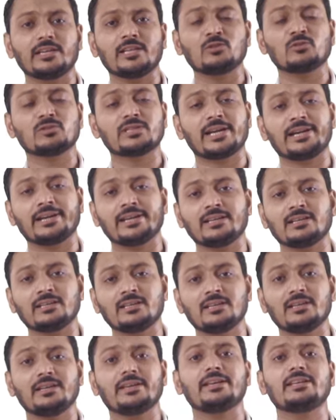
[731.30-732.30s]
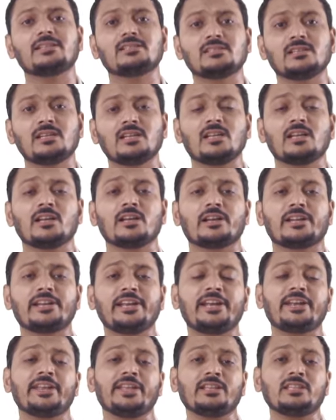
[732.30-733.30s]
in the setting is
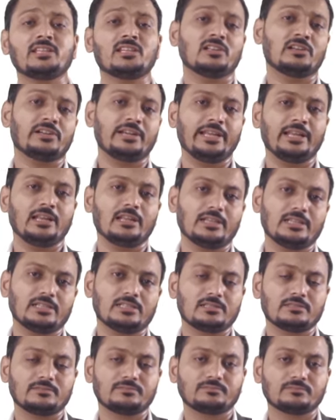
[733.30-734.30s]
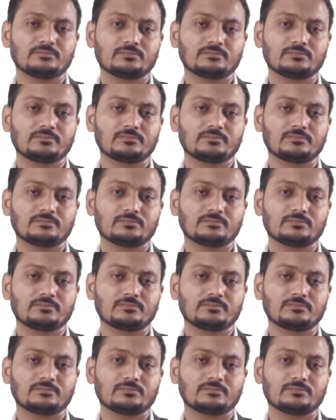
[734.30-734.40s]
creating the learning list.